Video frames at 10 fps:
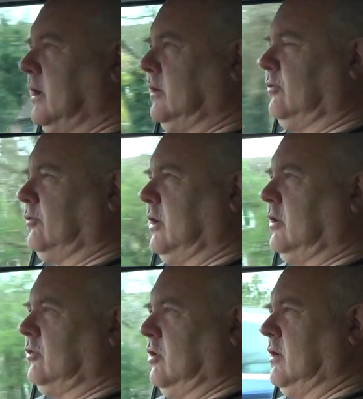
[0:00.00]
It's
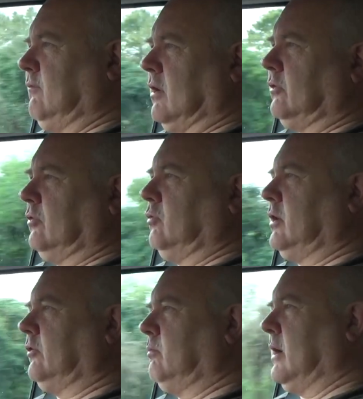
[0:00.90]
it's universal. It
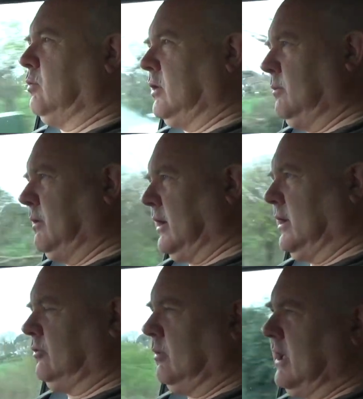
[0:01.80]
doesn't matter what you plug
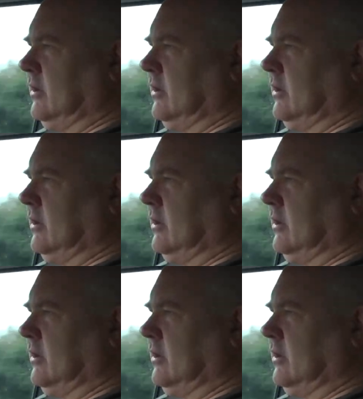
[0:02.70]
into it.